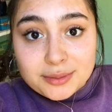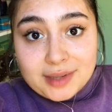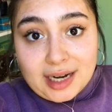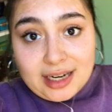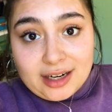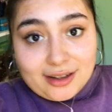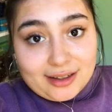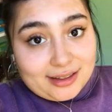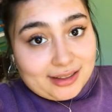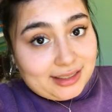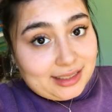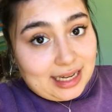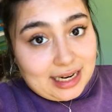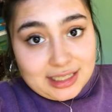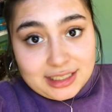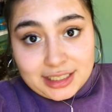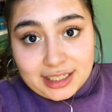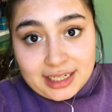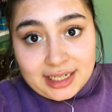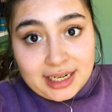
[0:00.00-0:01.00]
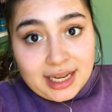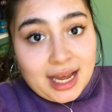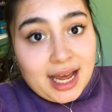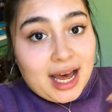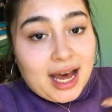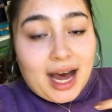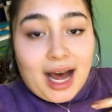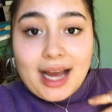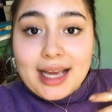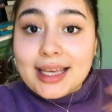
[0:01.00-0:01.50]
record collection.
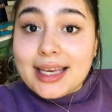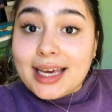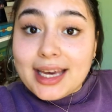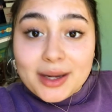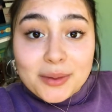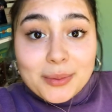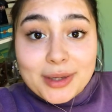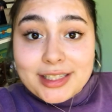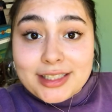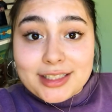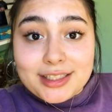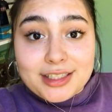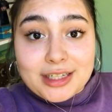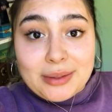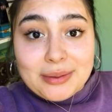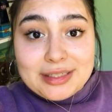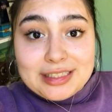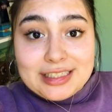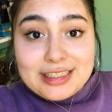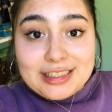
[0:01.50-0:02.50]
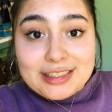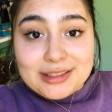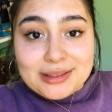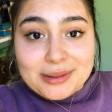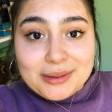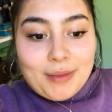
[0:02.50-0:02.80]
I can't wait to show it to you.